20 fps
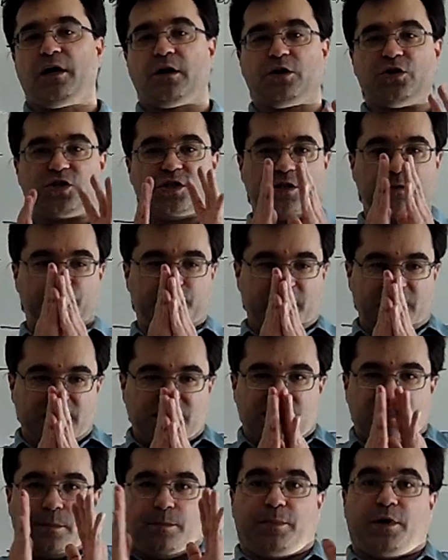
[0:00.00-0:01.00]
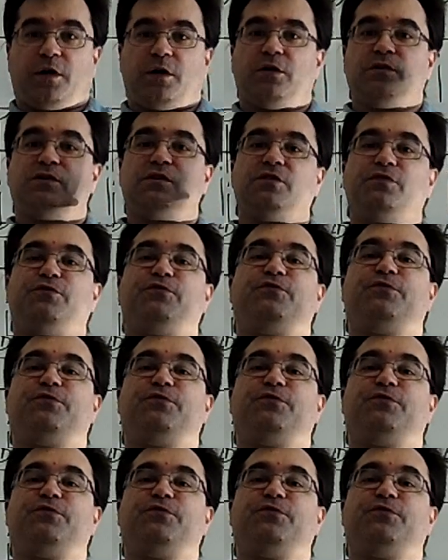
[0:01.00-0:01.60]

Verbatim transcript: are spaced apart the